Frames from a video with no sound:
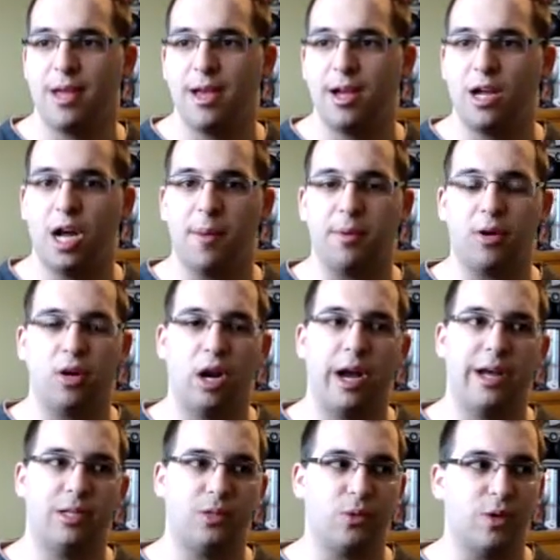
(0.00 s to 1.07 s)
come
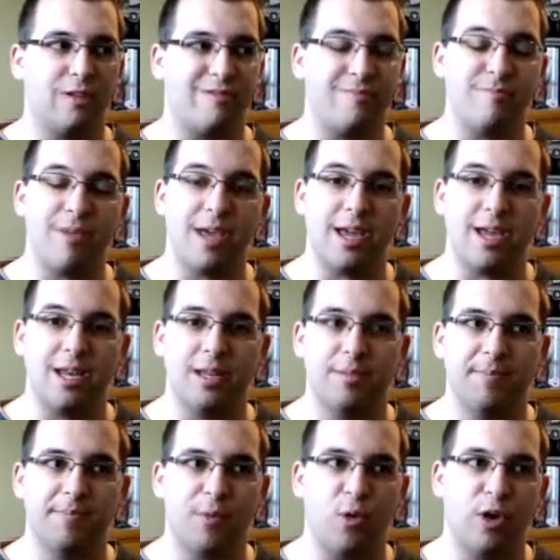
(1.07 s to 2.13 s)
across or made
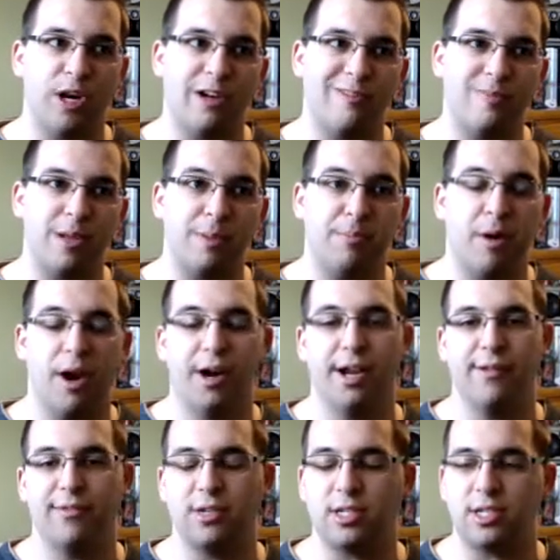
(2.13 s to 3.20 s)
or been a part
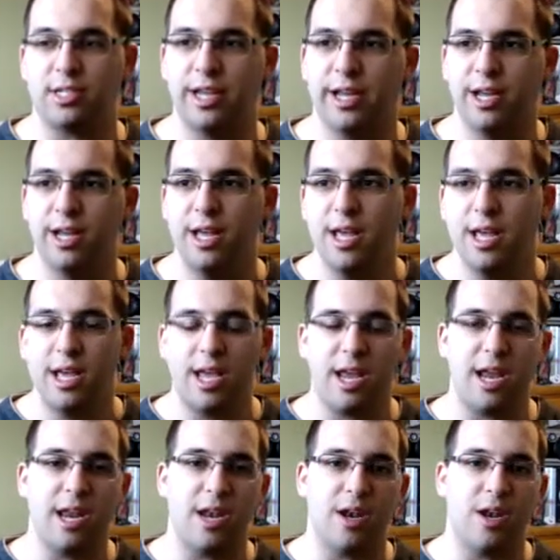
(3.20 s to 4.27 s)
of, I should say,
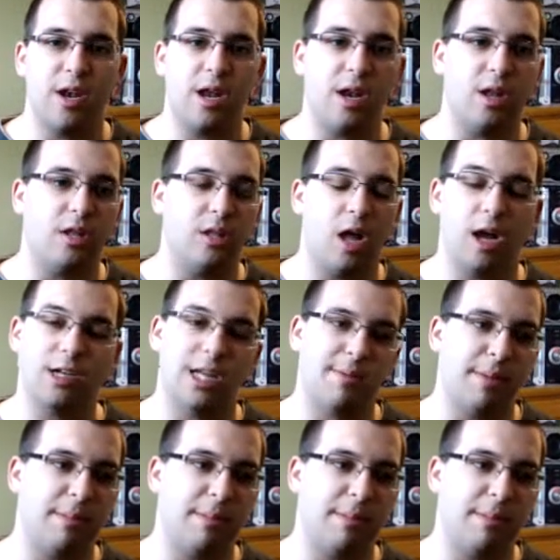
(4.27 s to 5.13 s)
in a long time.